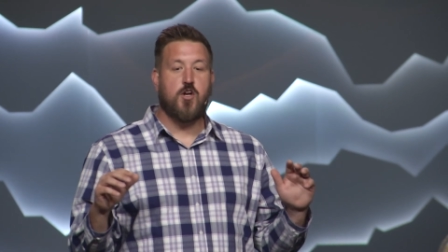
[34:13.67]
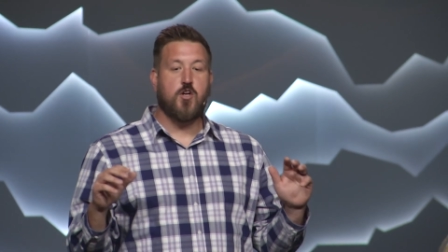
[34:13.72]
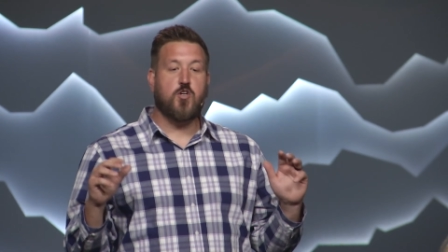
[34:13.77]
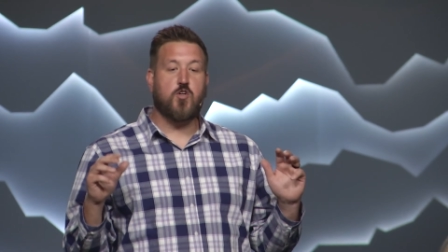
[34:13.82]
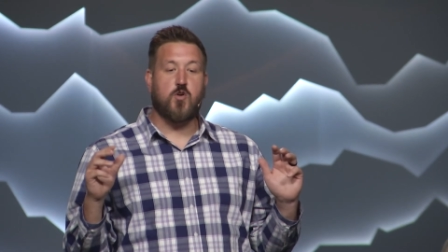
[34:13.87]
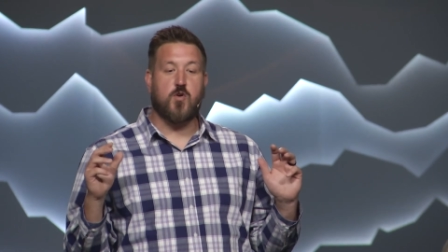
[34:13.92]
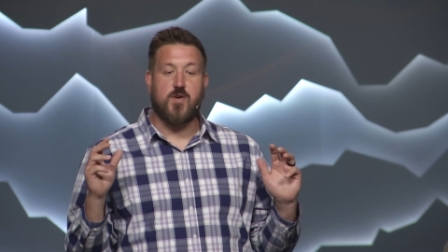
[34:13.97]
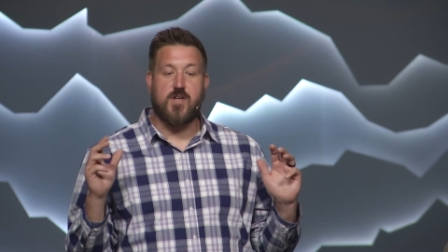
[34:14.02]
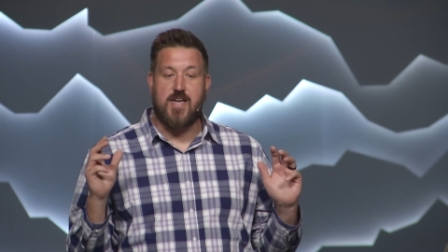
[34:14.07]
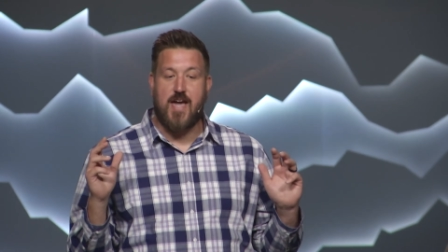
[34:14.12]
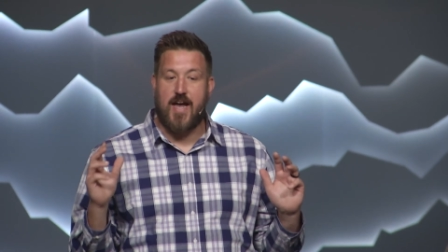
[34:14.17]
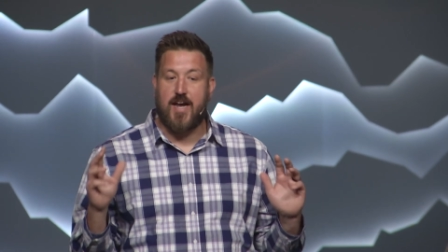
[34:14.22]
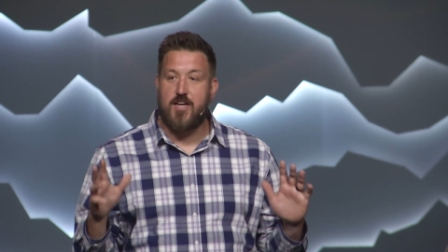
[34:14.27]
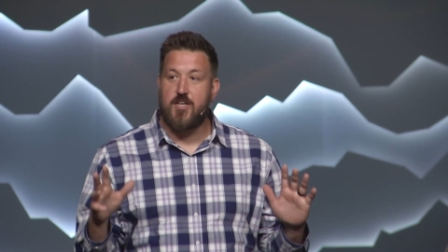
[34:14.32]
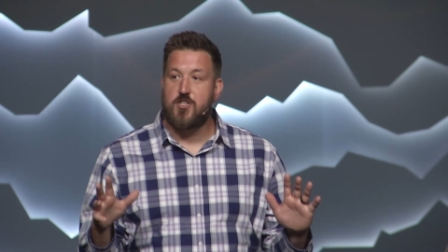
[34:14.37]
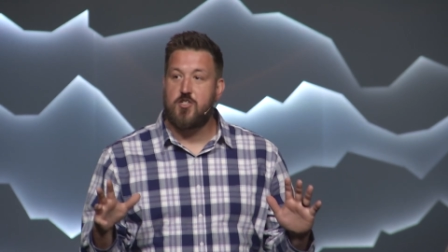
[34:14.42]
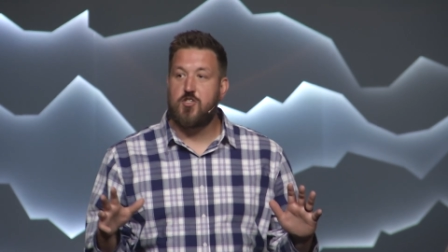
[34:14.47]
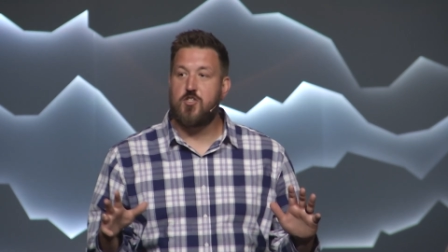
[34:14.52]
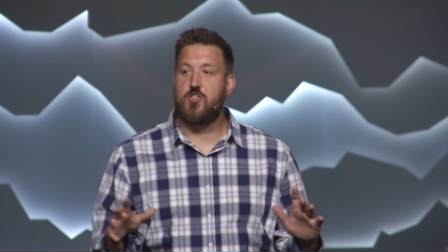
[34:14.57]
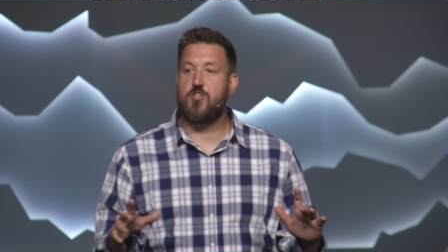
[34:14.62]

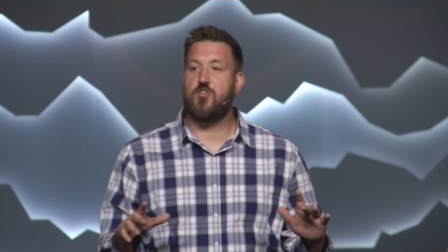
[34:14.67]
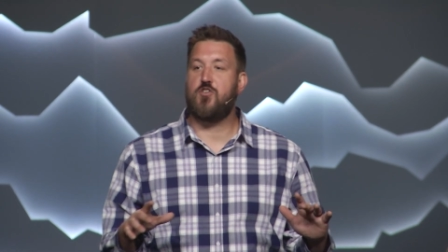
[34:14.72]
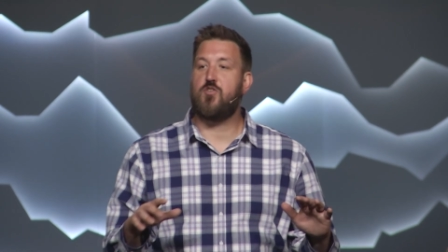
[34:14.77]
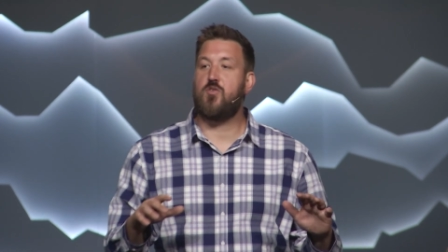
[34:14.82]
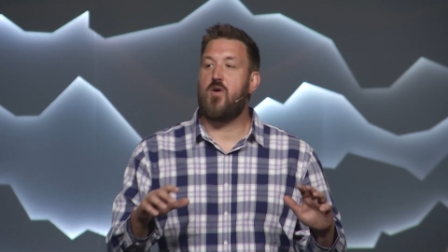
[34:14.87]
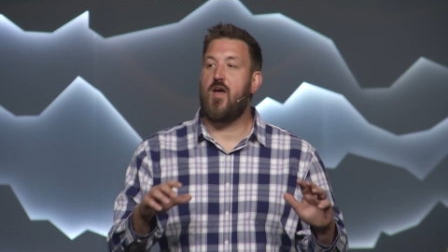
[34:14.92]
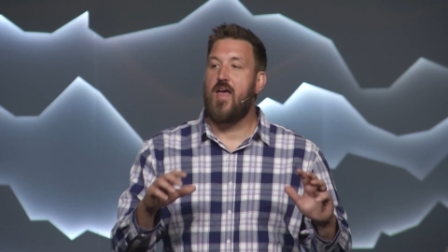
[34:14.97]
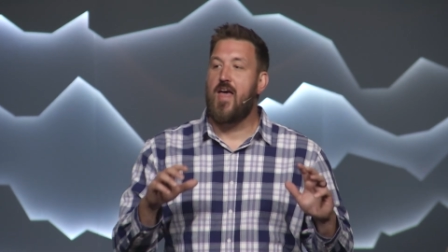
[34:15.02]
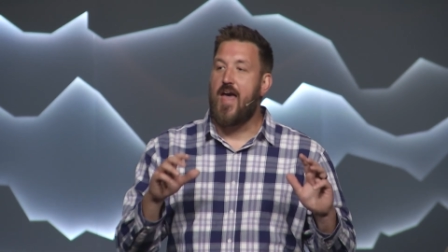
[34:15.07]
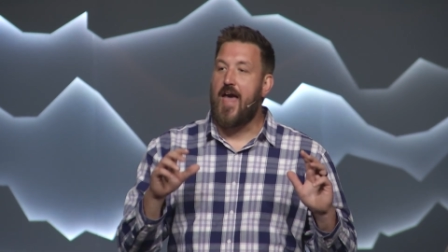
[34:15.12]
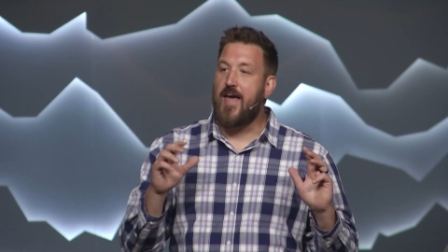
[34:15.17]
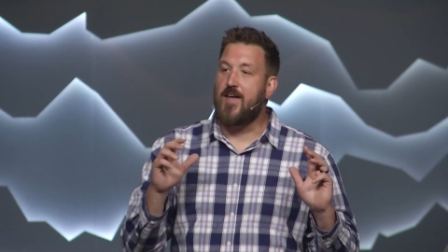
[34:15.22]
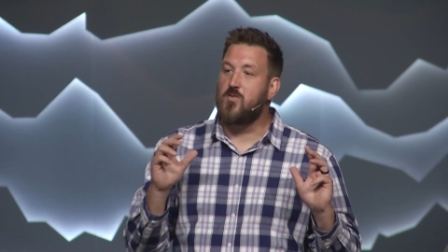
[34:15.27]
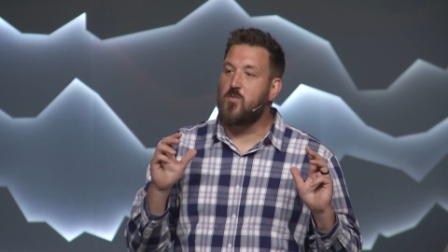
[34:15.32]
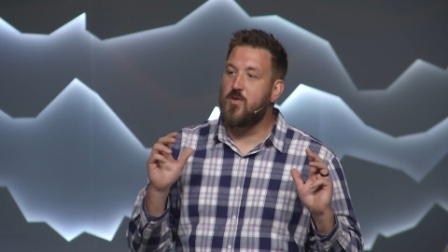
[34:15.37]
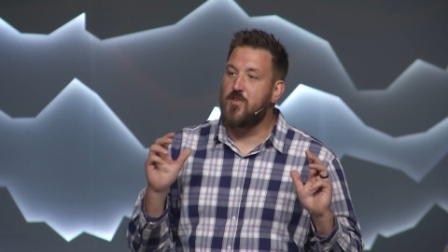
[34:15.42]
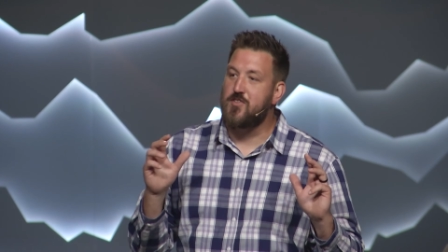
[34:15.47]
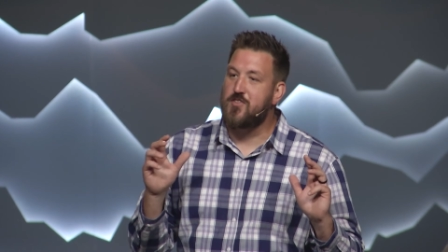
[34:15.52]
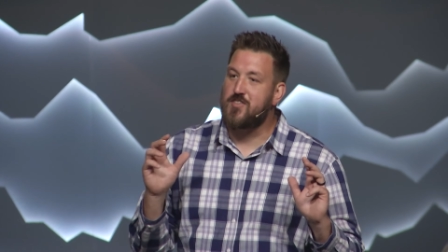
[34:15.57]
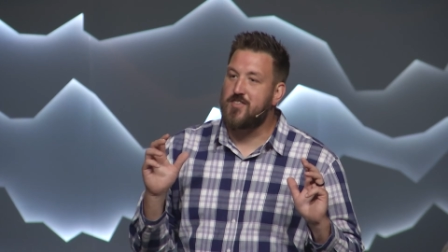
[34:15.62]
created you, and
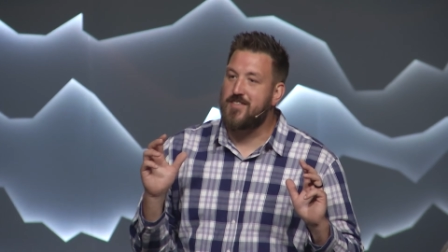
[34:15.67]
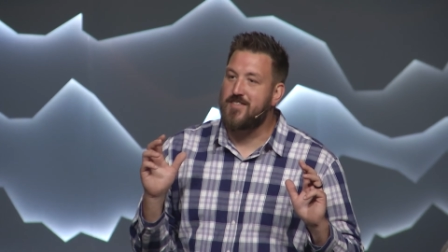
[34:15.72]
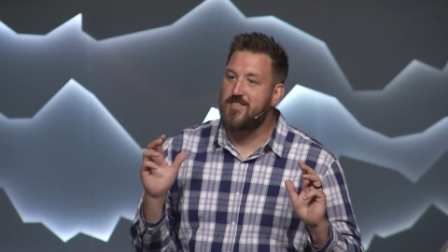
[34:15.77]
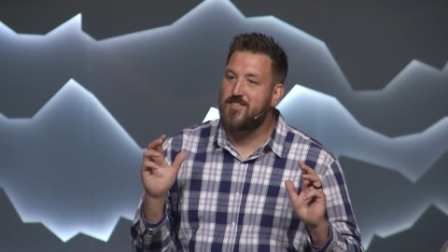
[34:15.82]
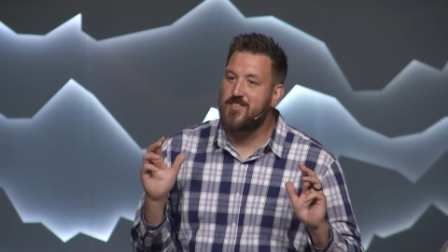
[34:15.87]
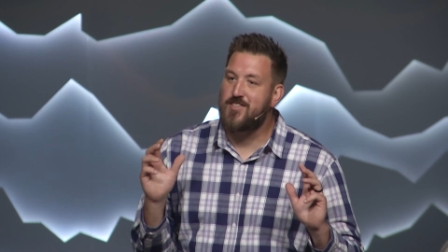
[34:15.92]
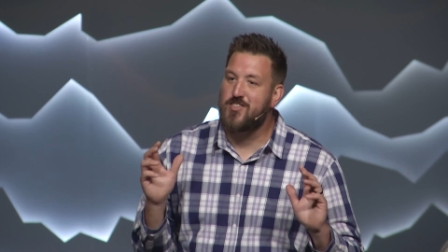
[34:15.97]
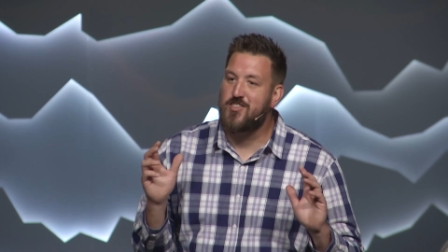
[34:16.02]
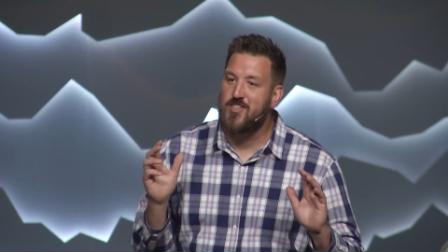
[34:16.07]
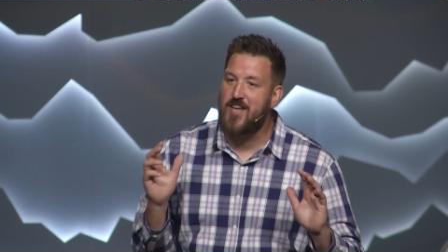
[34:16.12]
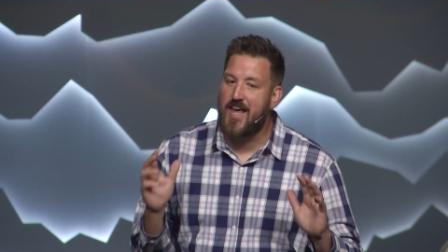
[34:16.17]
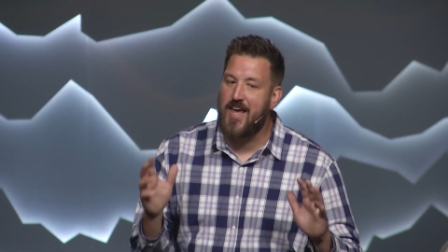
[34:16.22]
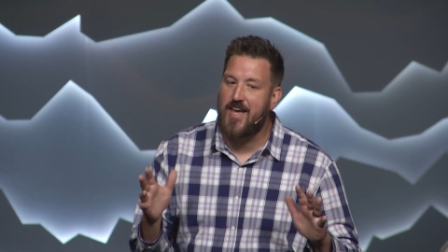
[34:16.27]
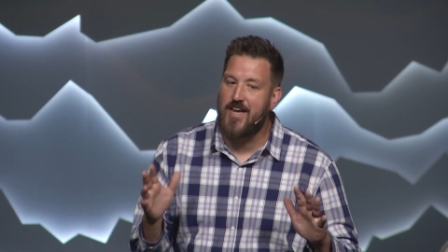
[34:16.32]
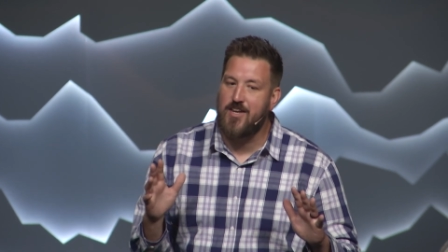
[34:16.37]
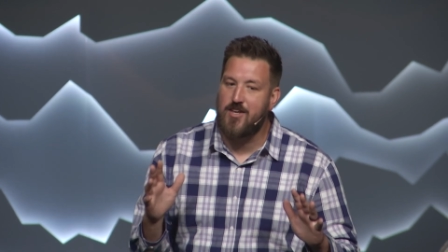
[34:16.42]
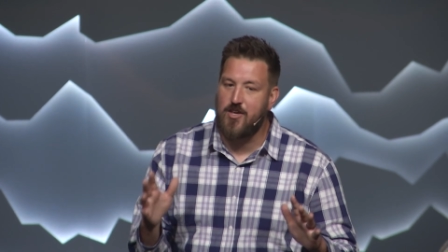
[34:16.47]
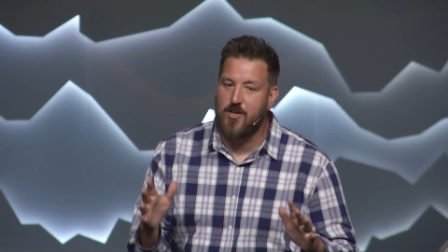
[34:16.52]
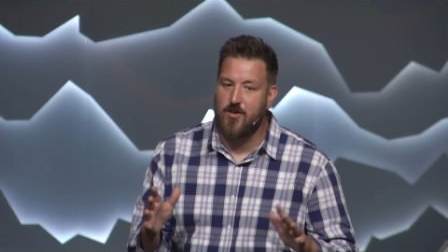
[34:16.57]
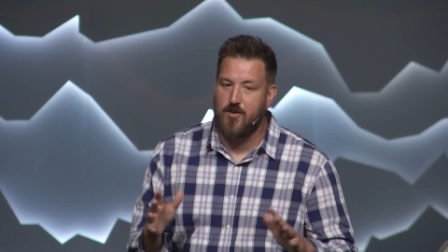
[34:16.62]
will
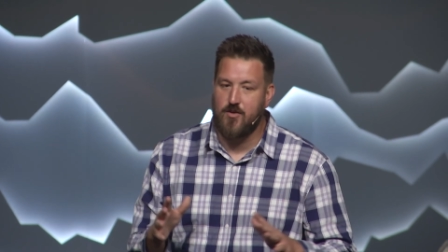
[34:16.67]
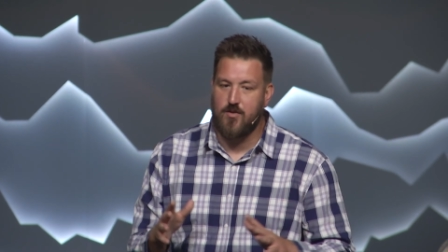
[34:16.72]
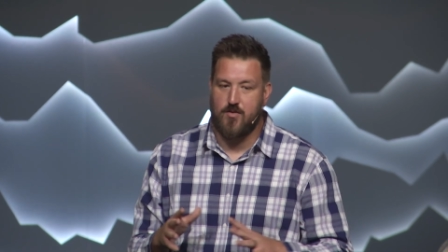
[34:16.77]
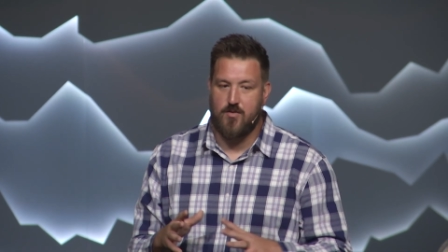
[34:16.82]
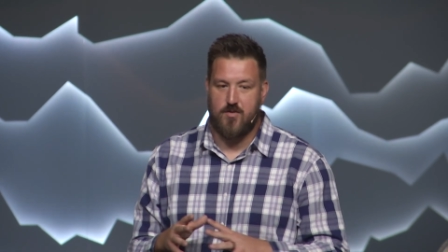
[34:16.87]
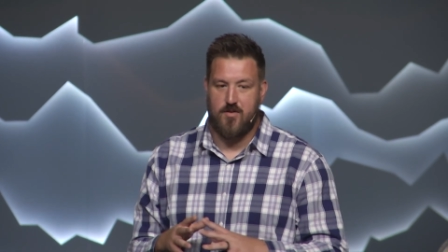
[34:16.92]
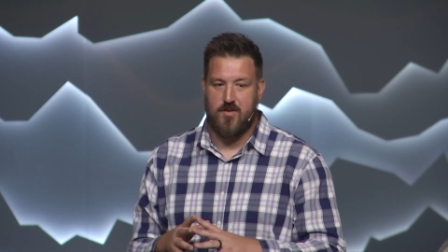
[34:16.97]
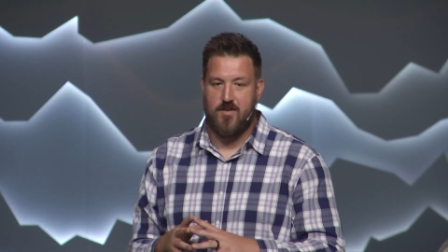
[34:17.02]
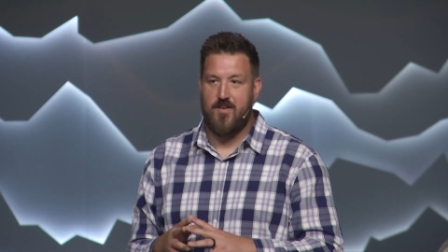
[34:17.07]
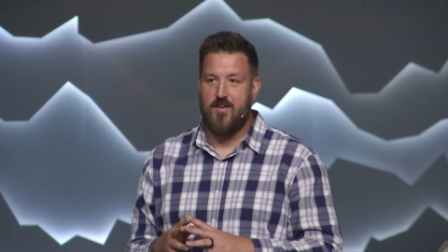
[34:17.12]
sustain you.